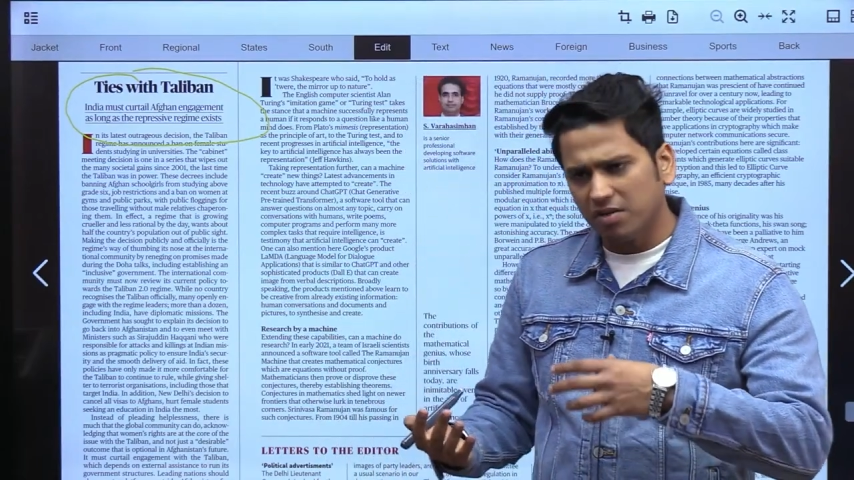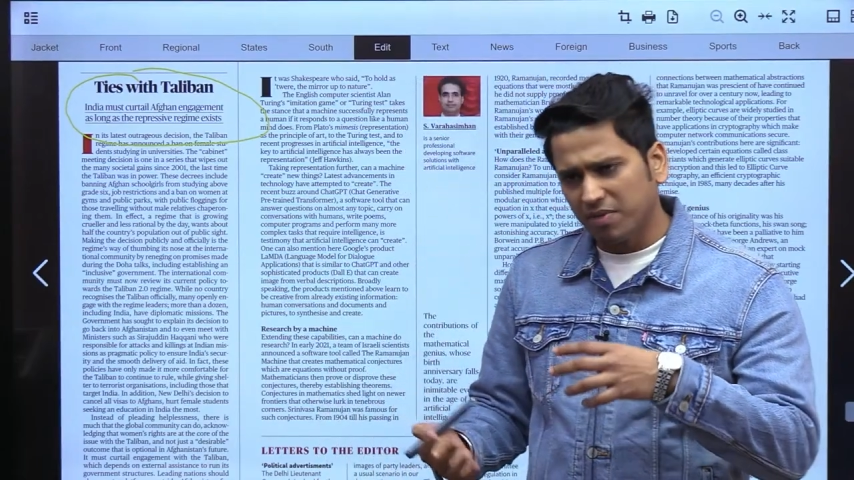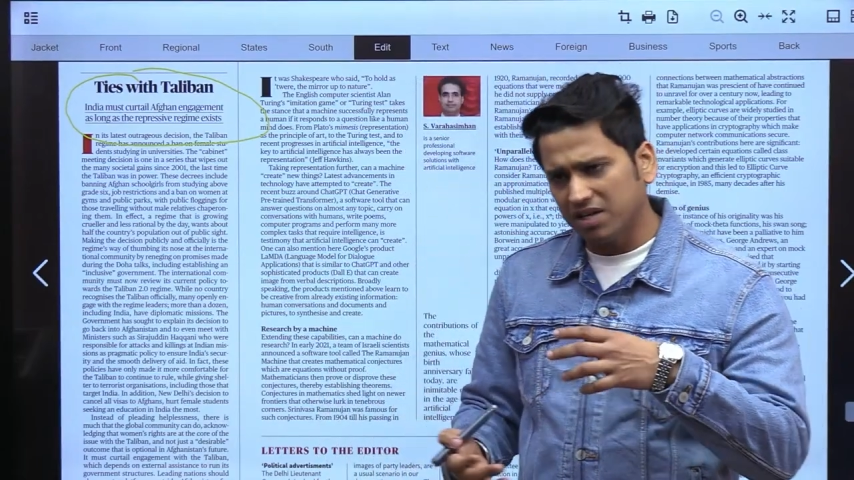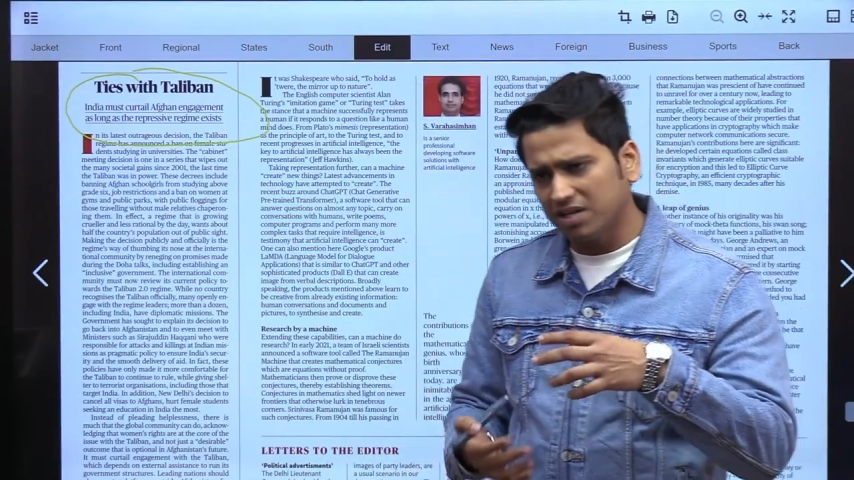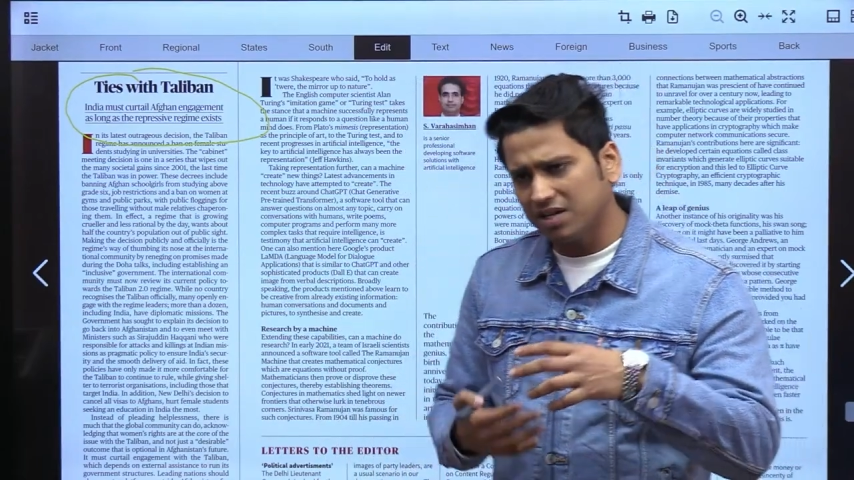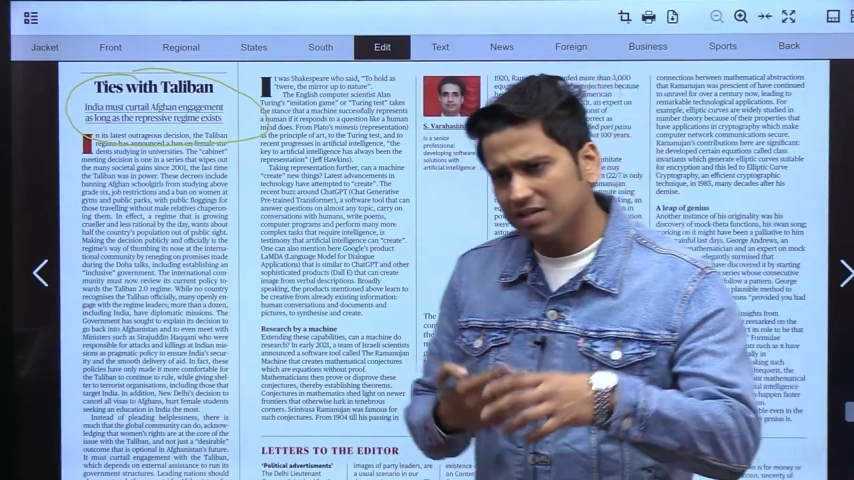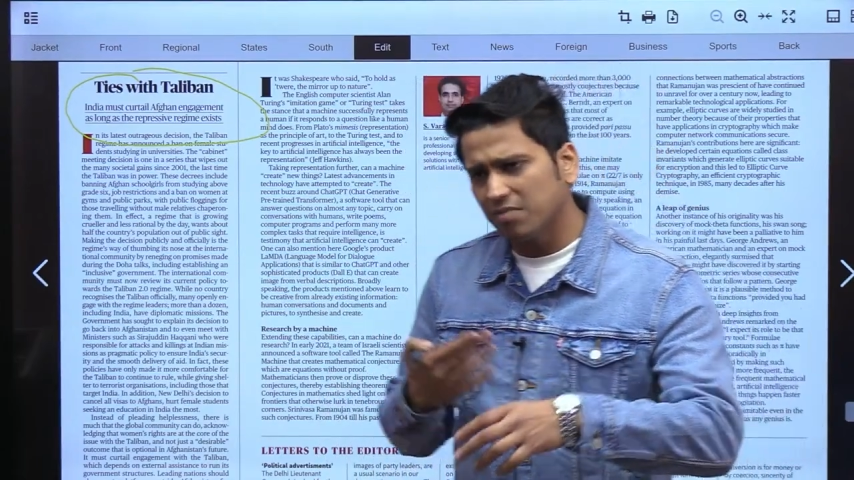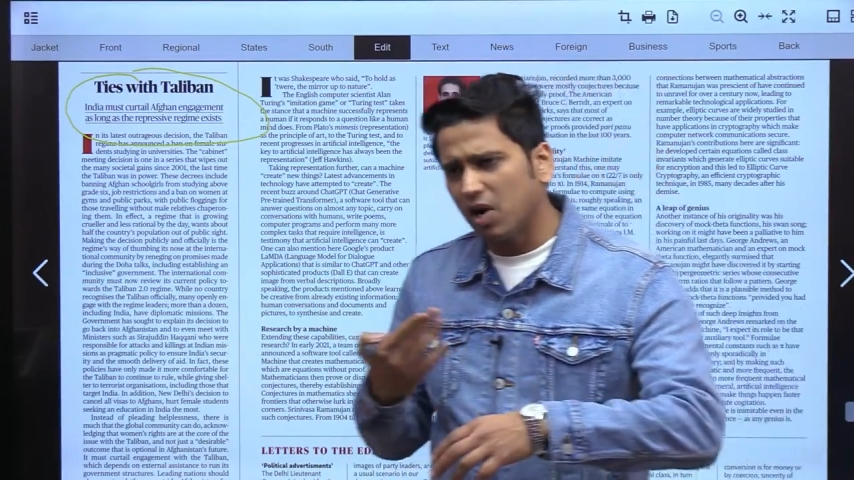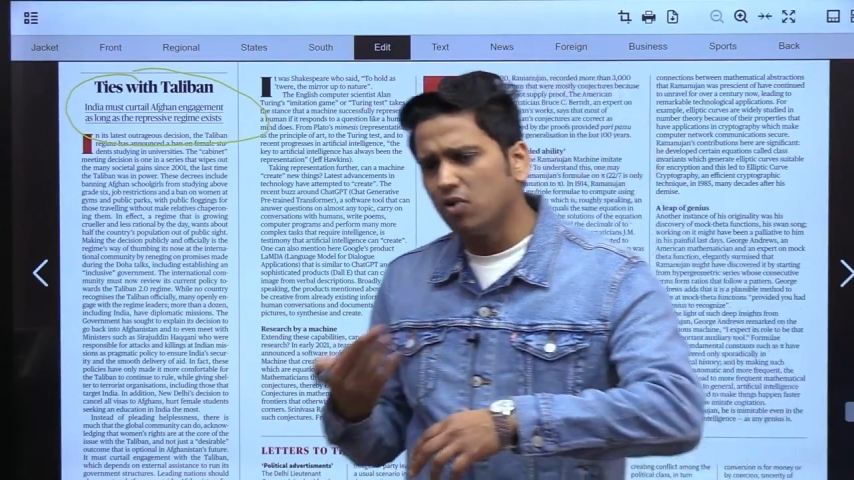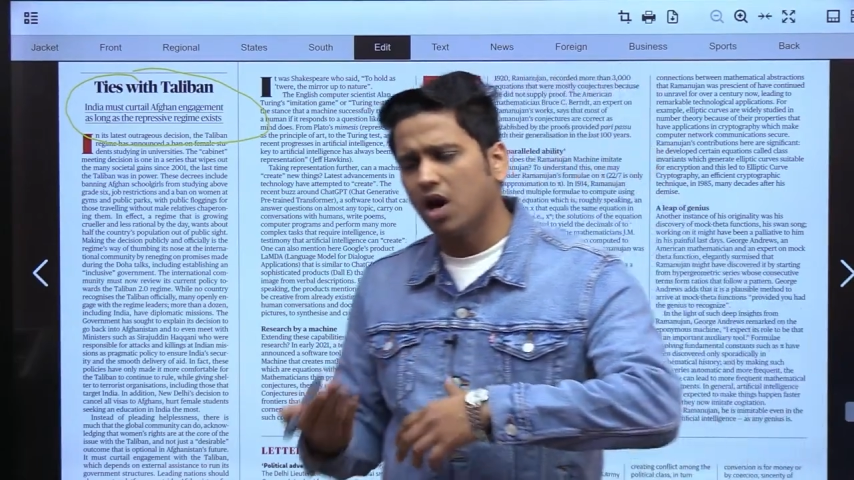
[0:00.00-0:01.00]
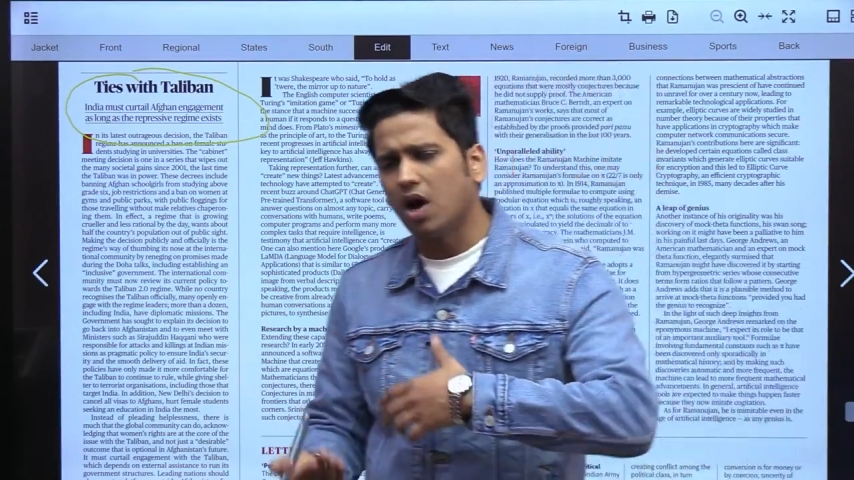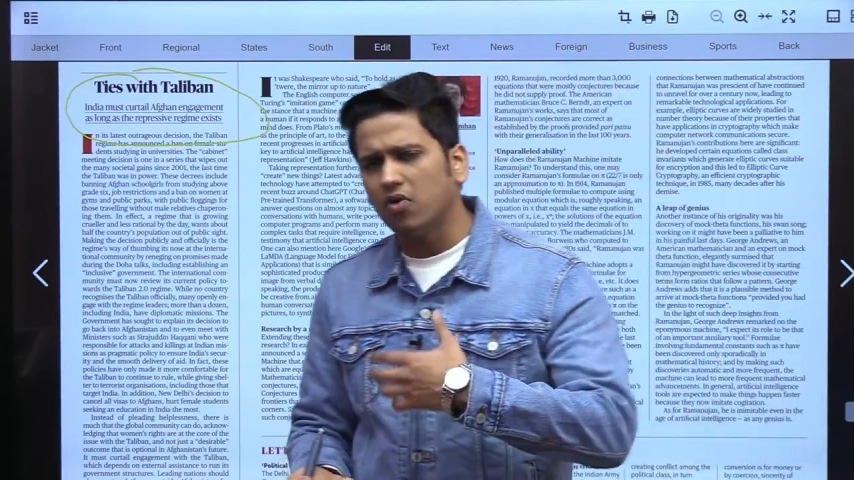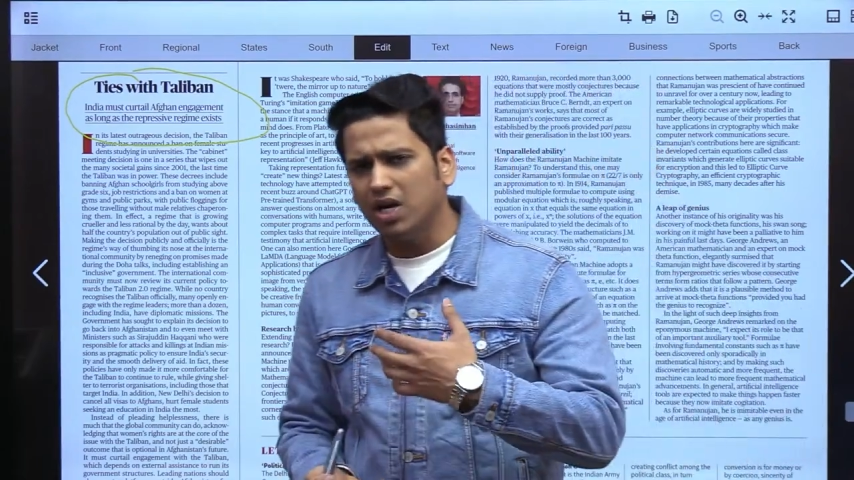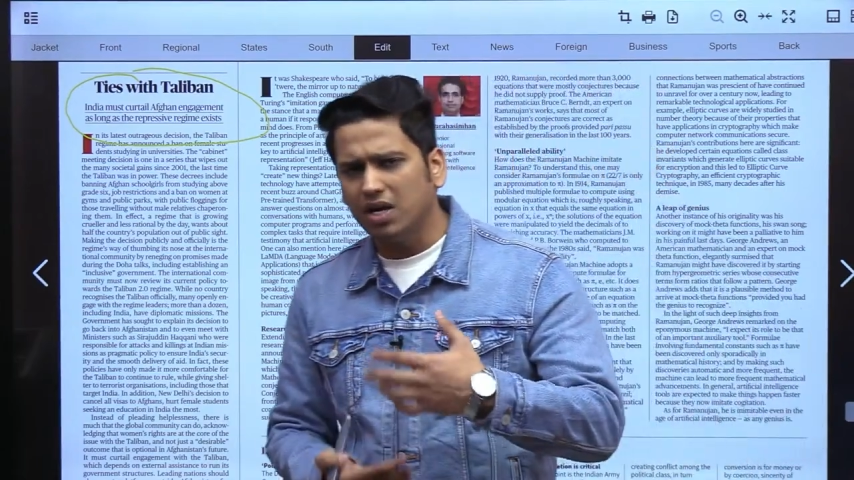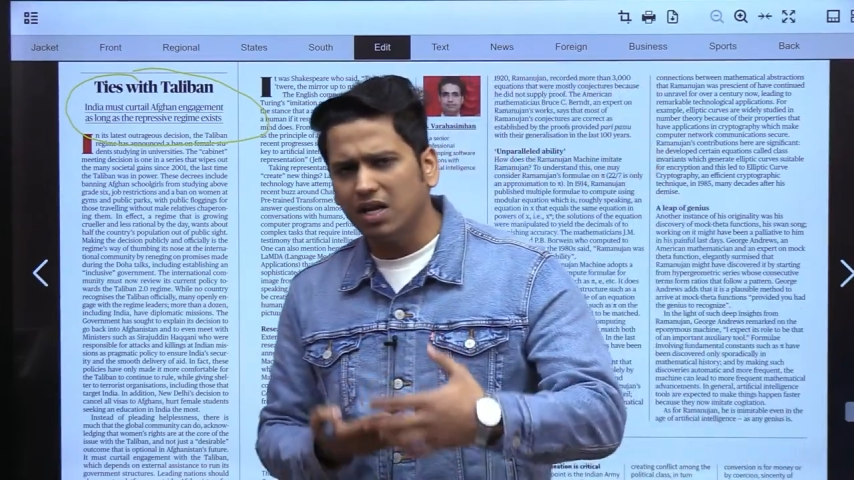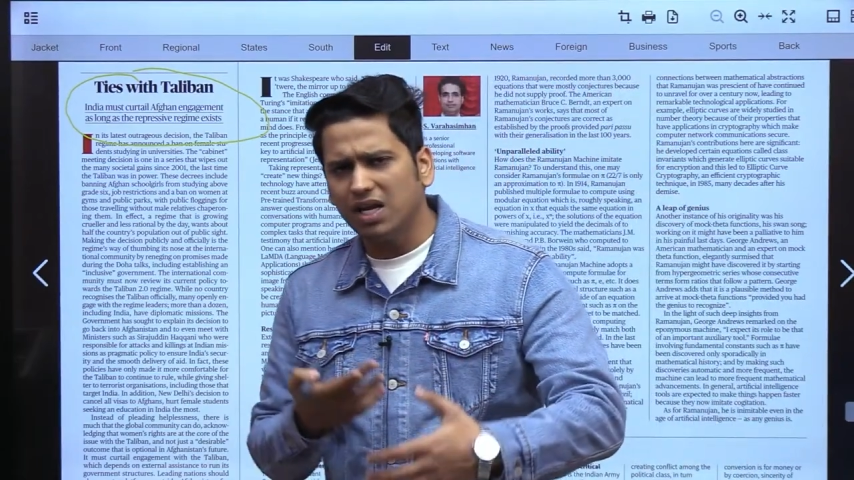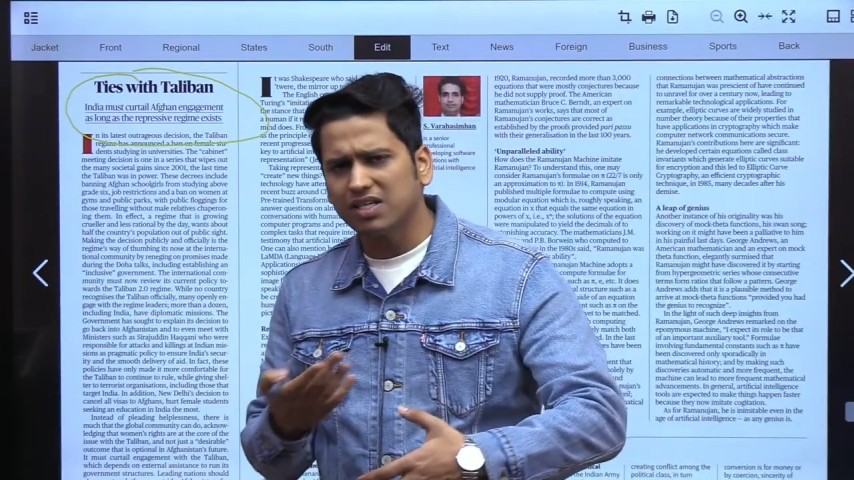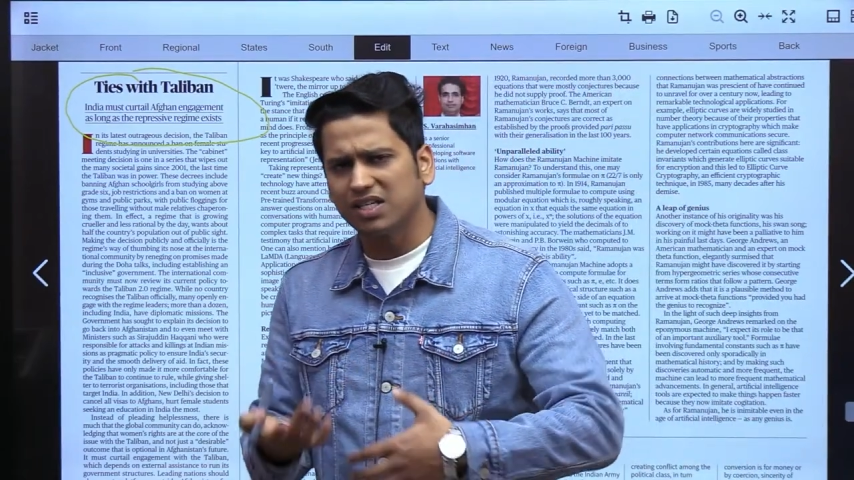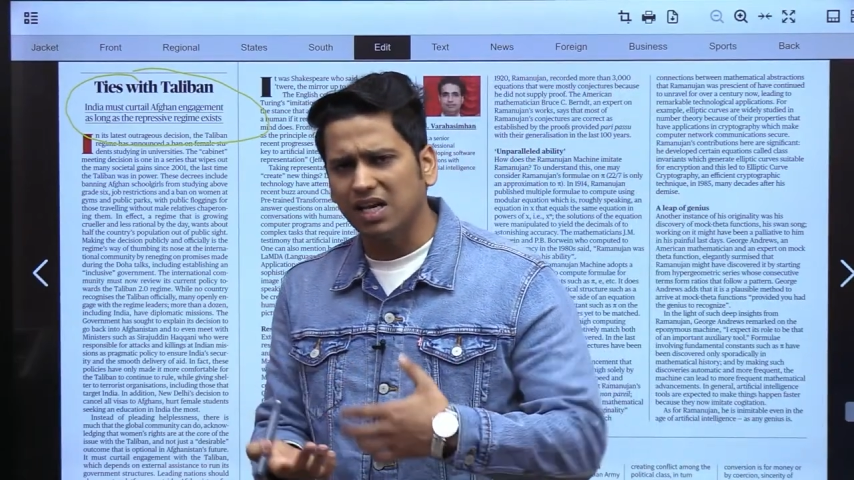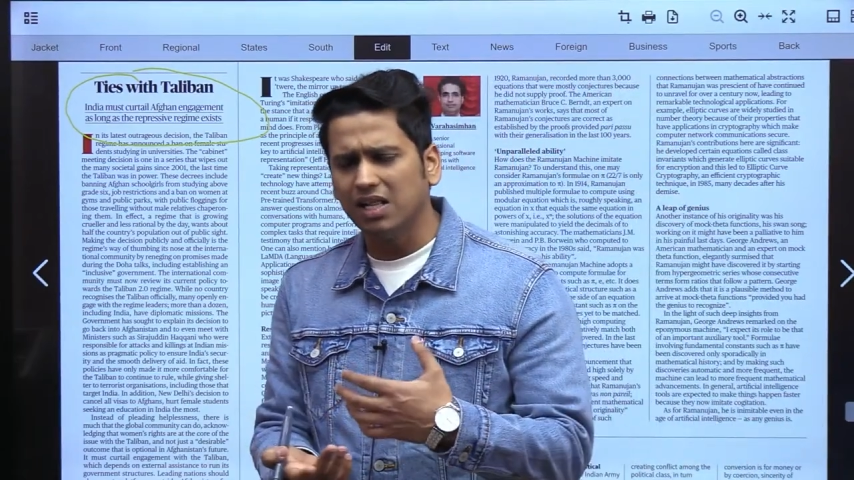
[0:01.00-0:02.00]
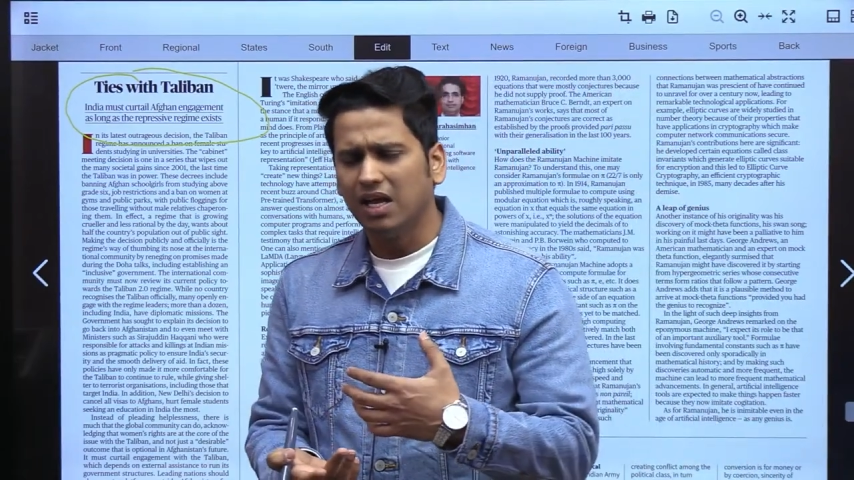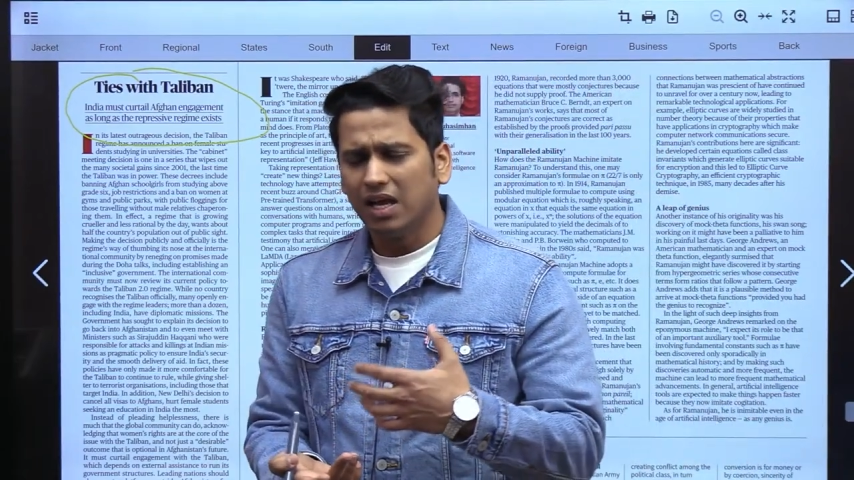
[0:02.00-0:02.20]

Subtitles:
but it is about how India shall